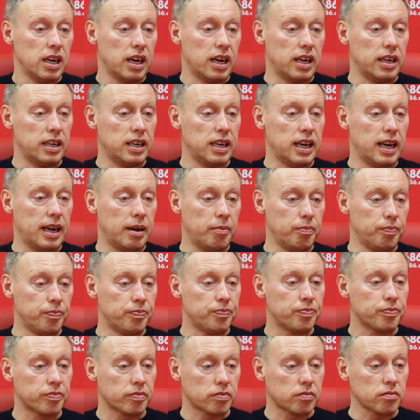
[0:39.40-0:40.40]
and
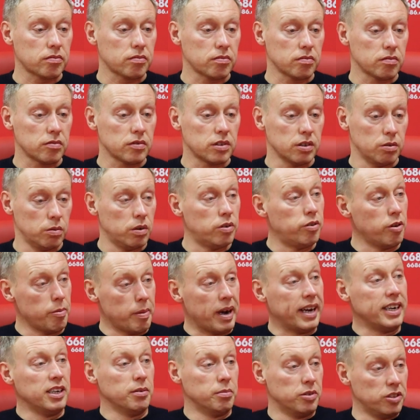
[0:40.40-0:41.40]
um, we
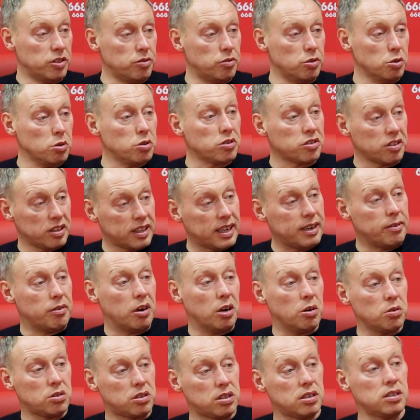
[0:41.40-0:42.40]
remind them of the rules that they
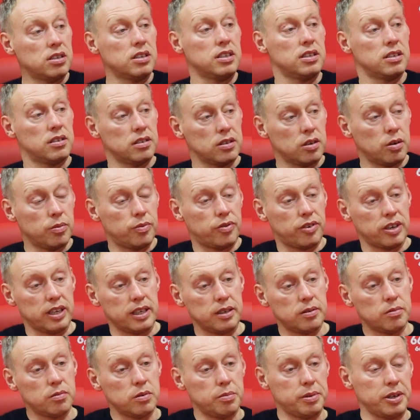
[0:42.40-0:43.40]
wrote, and
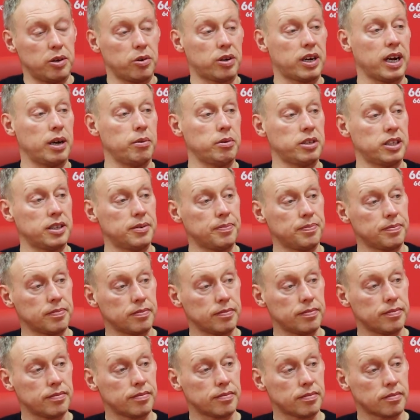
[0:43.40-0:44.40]
hopefully we'll be okay with it.
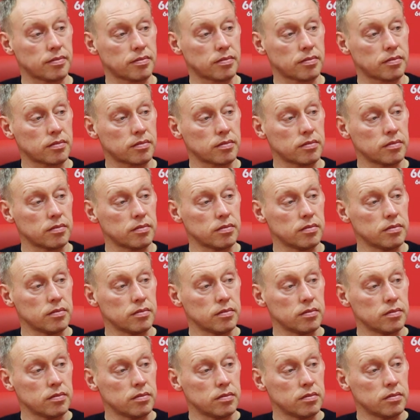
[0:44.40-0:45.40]
So you're still
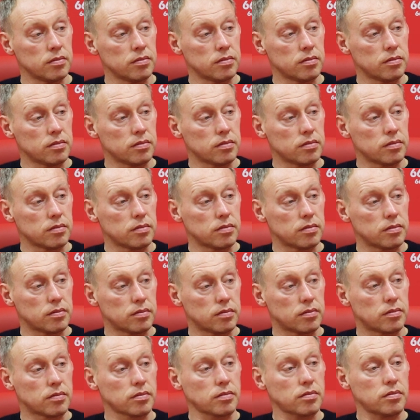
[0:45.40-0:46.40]
hopeful of news this
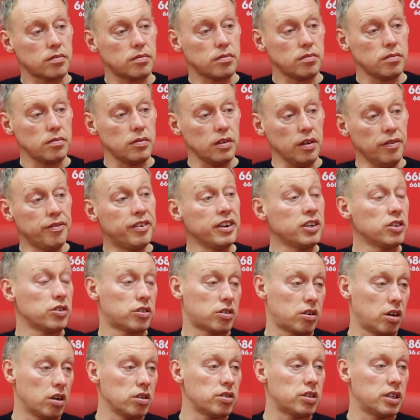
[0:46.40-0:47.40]
week, then?
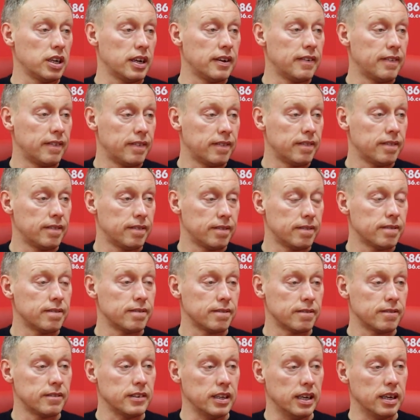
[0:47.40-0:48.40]
Fingers crossed, yeah.
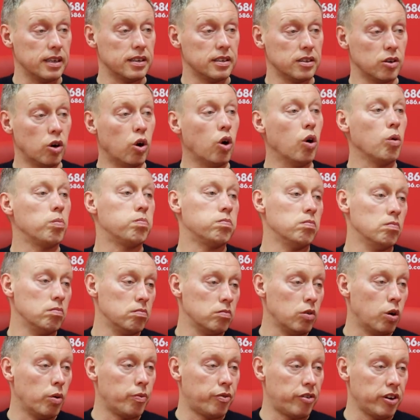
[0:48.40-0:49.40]
Yeah. Or
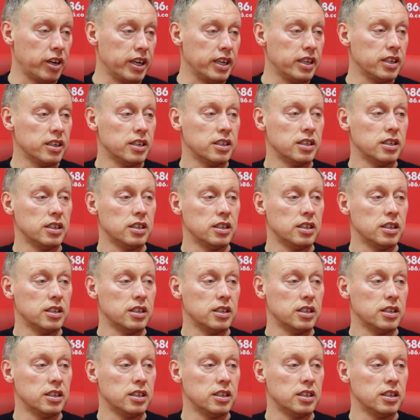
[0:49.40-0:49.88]
hopefully